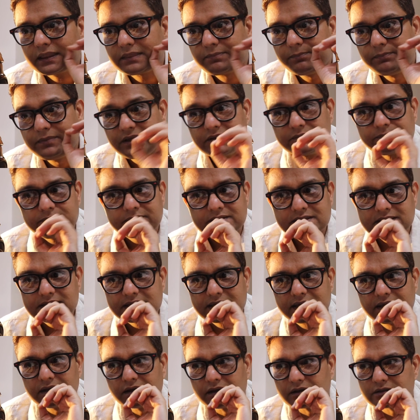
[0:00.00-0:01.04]
This
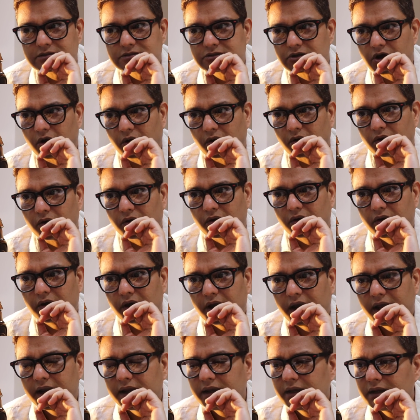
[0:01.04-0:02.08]
particular song,
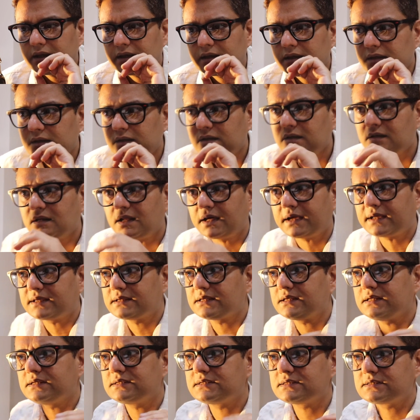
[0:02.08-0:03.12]
and you know, like,
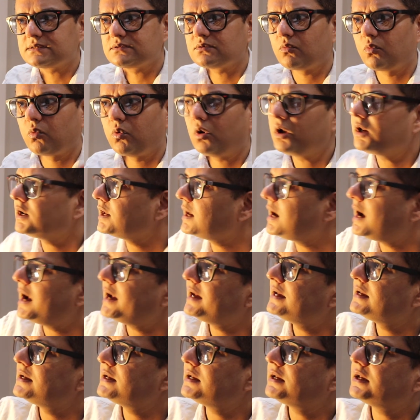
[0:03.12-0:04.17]
it's one
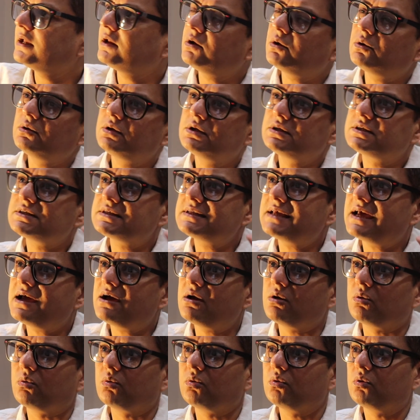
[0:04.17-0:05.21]
guy on the
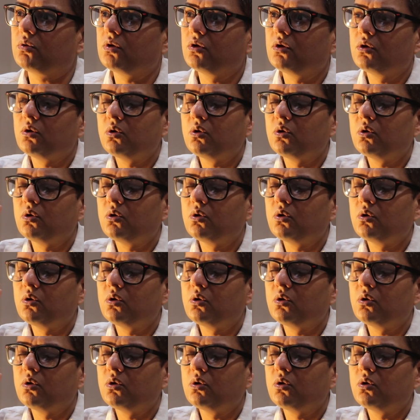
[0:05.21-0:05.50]
sound,